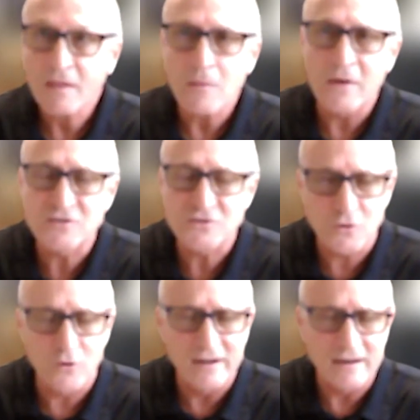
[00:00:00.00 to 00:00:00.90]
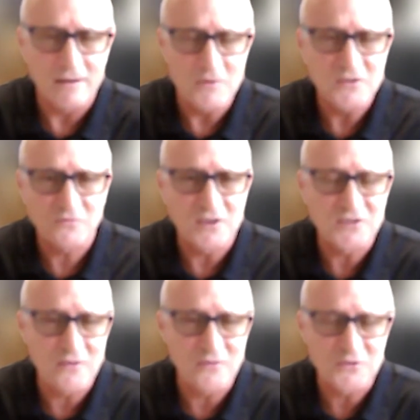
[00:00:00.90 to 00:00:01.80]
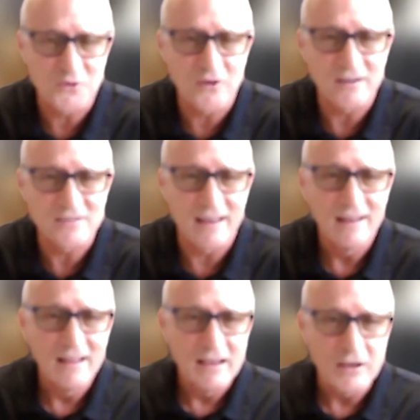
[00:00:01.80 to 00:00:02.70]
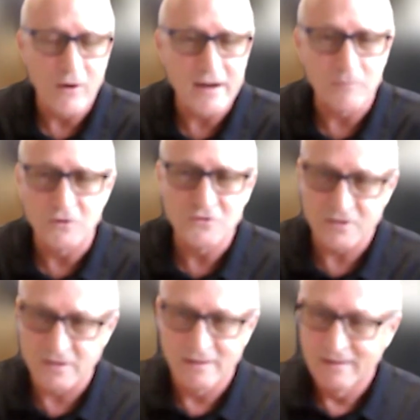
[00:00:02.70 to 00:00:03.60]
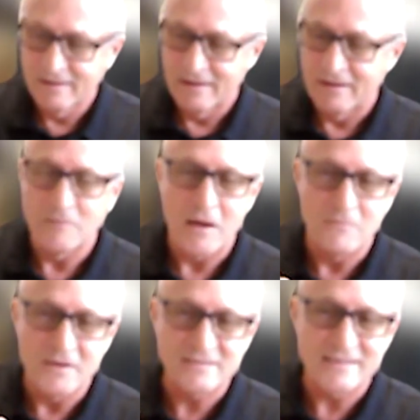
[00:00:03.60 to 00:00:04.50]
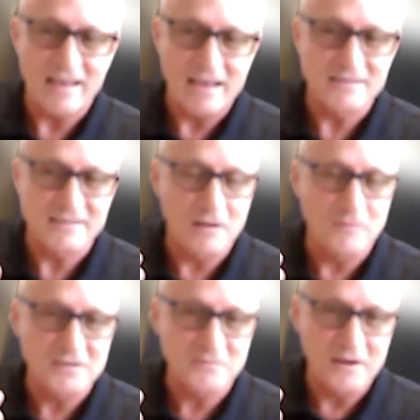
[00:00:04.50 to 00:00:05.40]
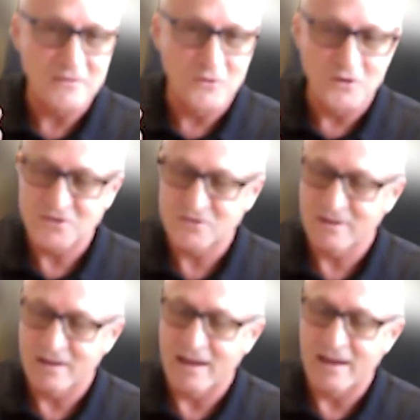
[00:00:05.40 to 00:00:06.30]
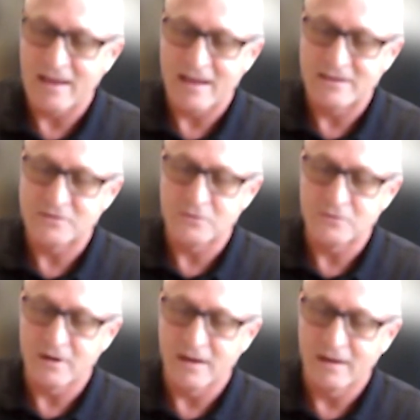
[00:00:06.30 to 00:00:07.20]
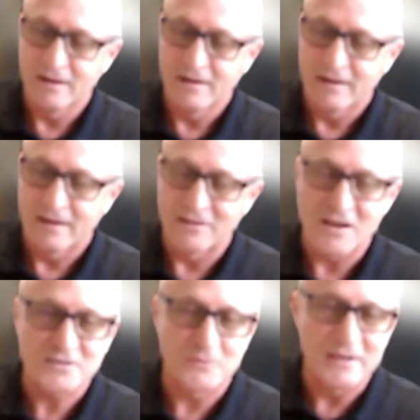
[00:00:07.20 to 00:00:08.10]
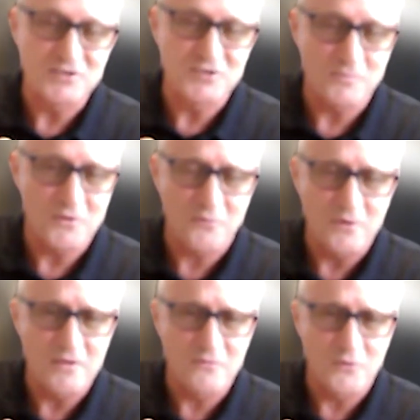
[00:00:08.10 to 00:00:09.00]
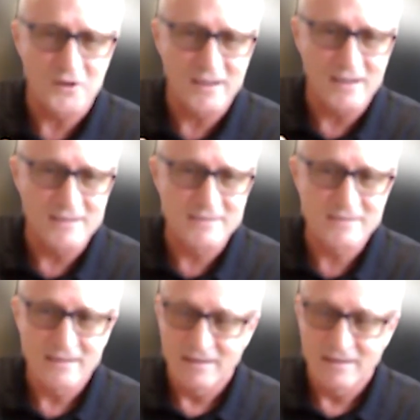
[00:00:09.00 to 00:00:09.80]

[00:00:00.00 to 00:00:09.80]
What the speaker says: My story, we just finished out the story, is that, I ended up losing, my business. I had to sell because of my divorce. I had to, I lost a relationship with 3 of the 4 kids.